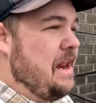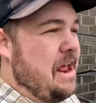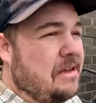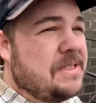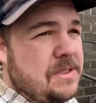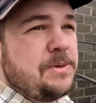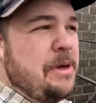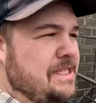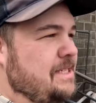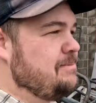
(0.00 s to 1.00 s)
I also
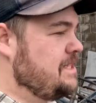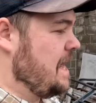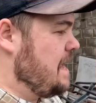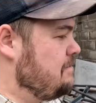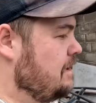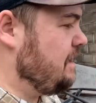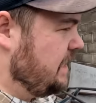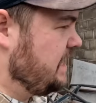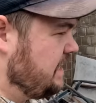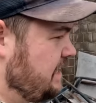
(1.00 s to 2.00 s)
spent some time
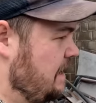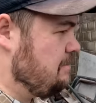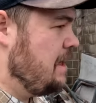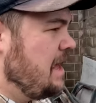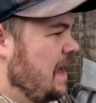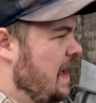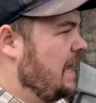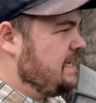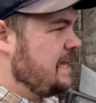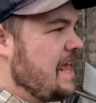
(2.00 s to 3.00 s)
cleaning it up
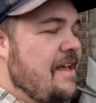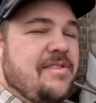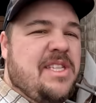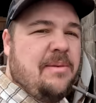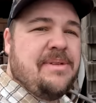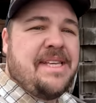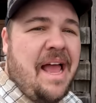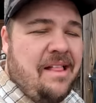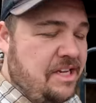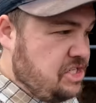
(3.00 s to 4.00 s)
I did have some
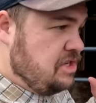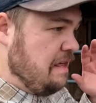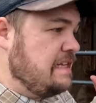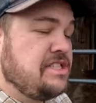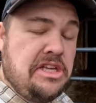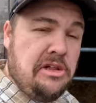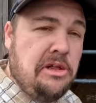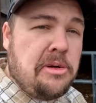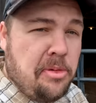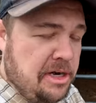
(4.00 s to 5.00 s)
silage that still
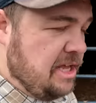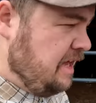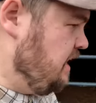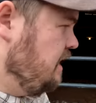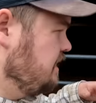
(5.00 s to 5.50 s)
looked pretty good.